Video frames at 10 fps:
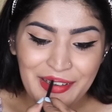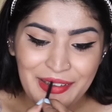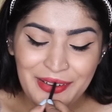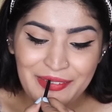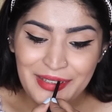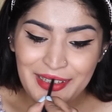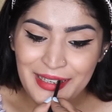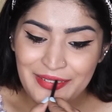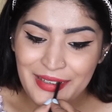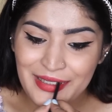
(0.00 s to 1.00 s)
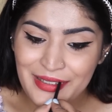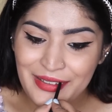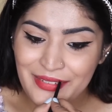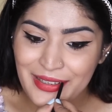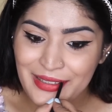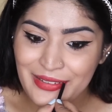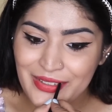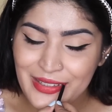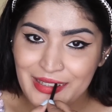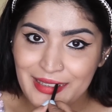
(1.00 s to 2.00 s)
It's almost like I'm coloring my lip.
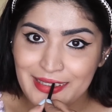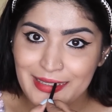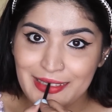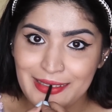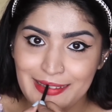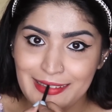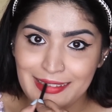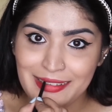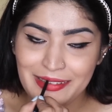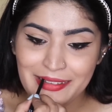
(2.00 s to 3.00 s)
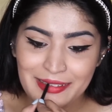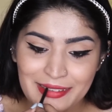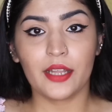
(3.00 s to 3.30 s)
It's slightly hard.